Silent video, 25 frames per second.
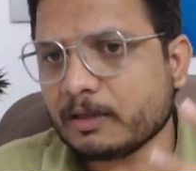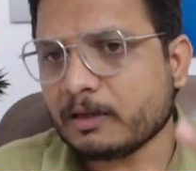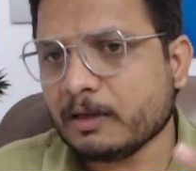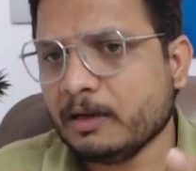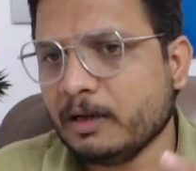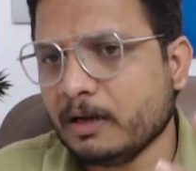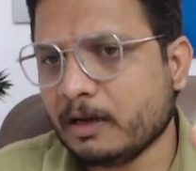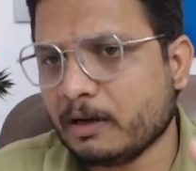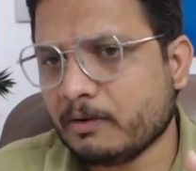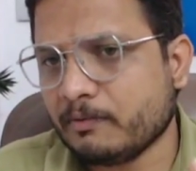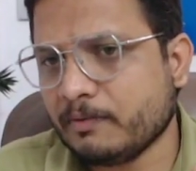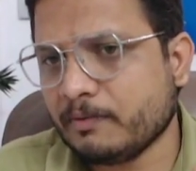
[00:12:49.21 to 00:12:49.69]

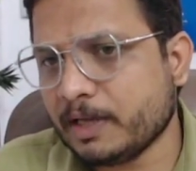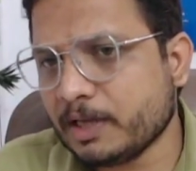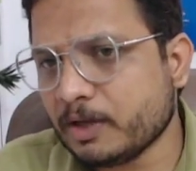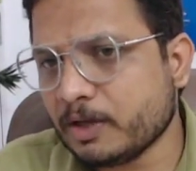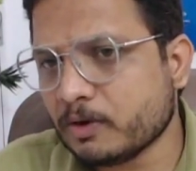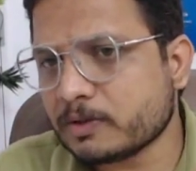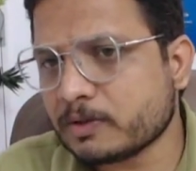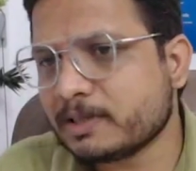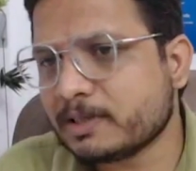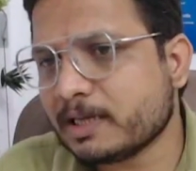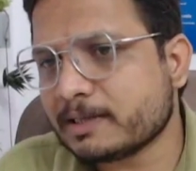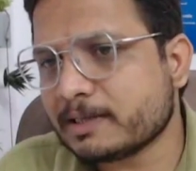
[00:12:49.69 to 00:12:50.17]

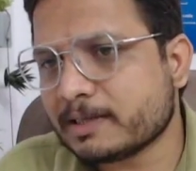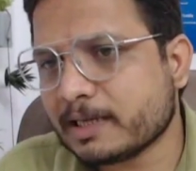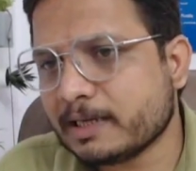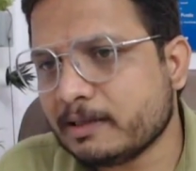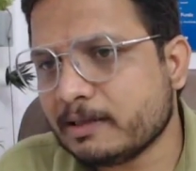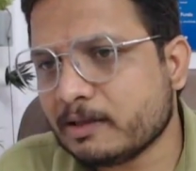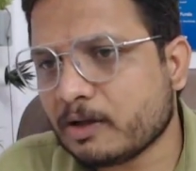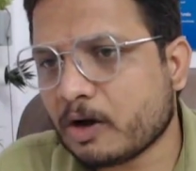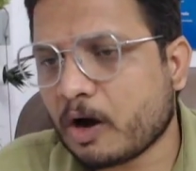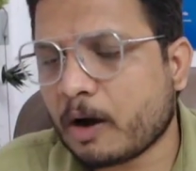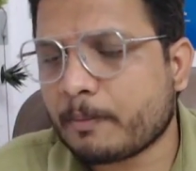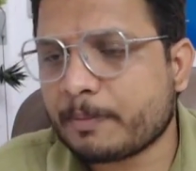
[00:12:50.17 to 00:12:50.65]

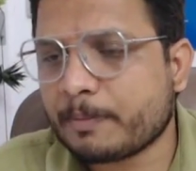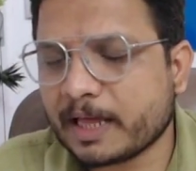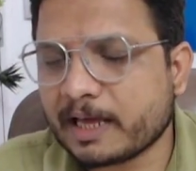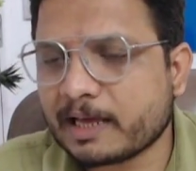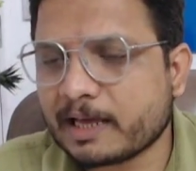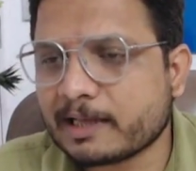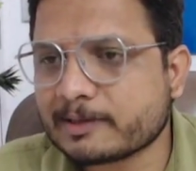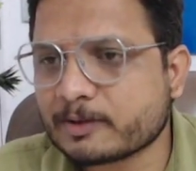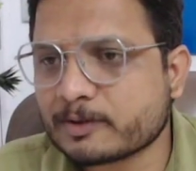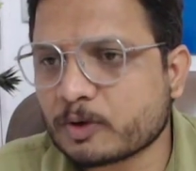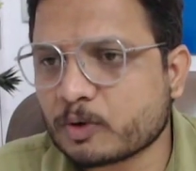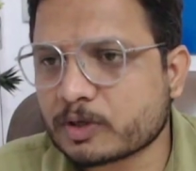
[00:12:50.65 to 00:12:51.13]

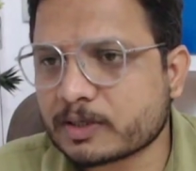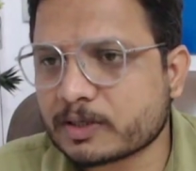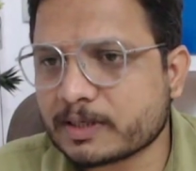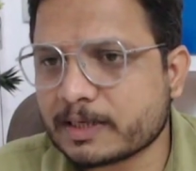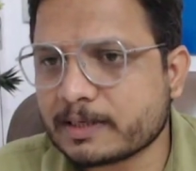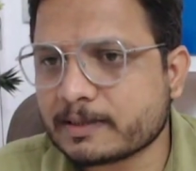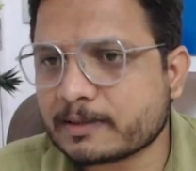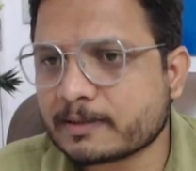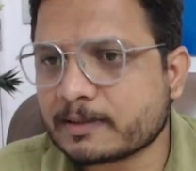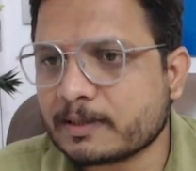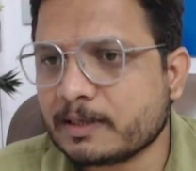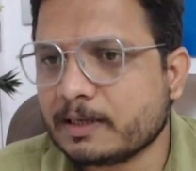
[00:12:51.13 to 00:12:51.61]
optical
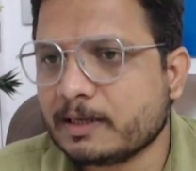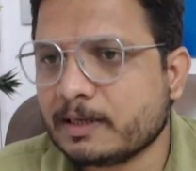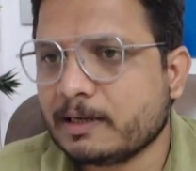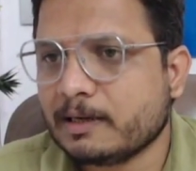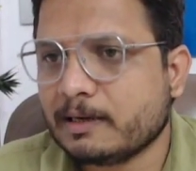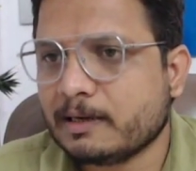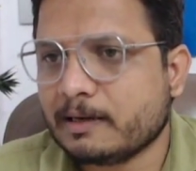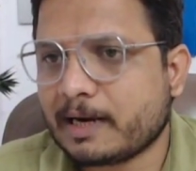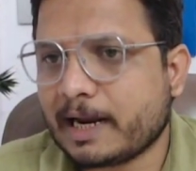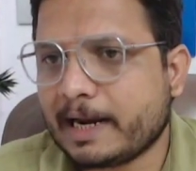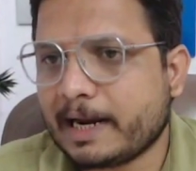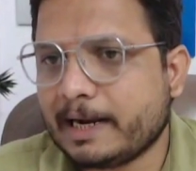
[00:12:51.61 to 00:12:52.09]
sources,
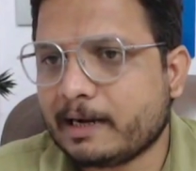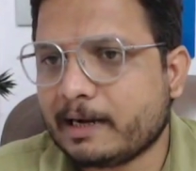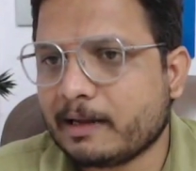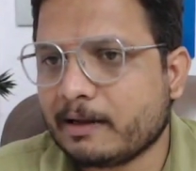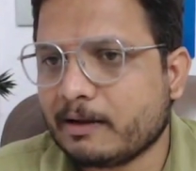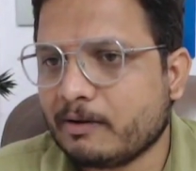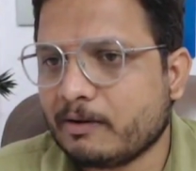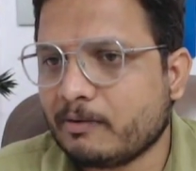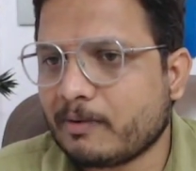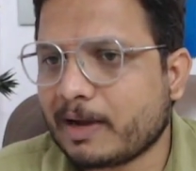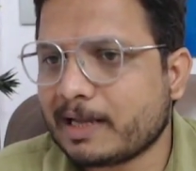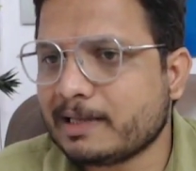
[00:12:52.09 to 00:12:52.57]
right?
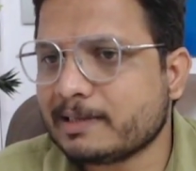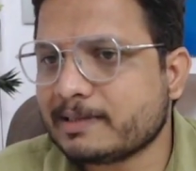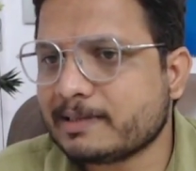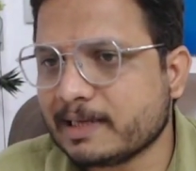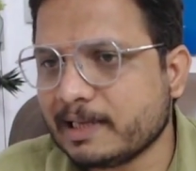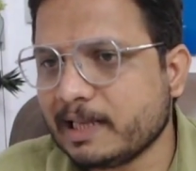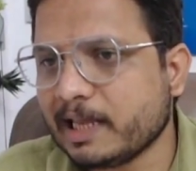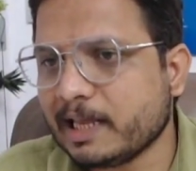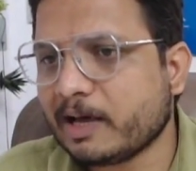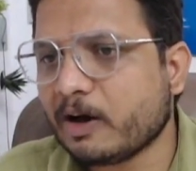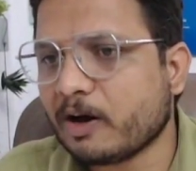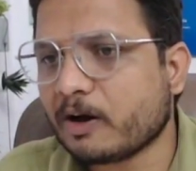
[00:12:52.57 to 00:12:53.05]
While
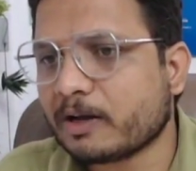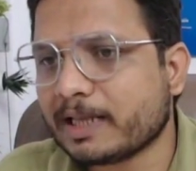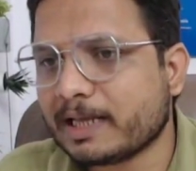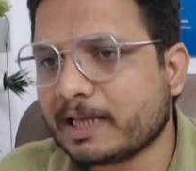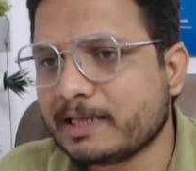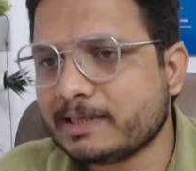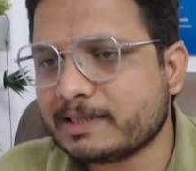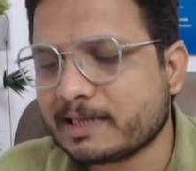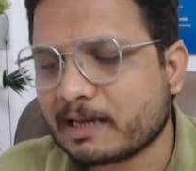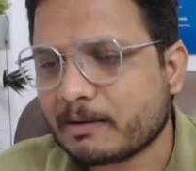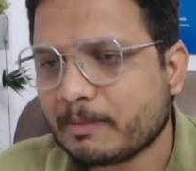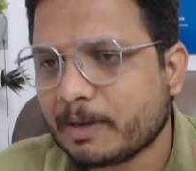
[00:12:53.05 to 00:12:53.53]
silicon
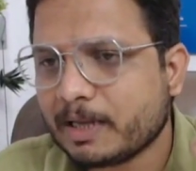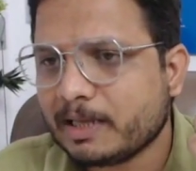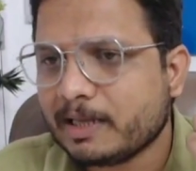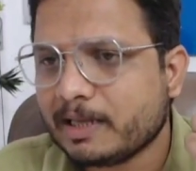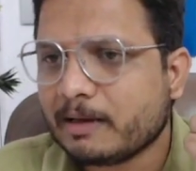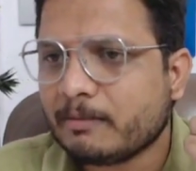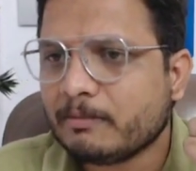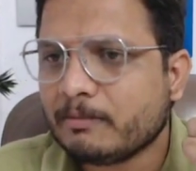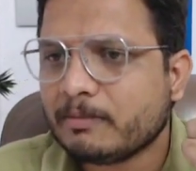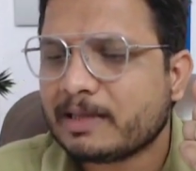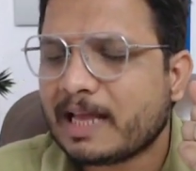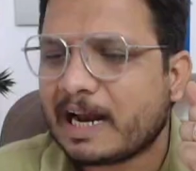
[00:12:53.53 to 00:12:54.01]
and
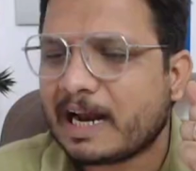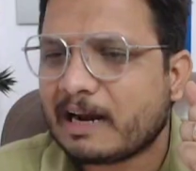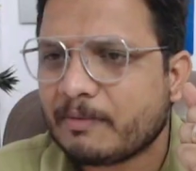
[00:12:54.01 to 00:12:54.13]
germanium,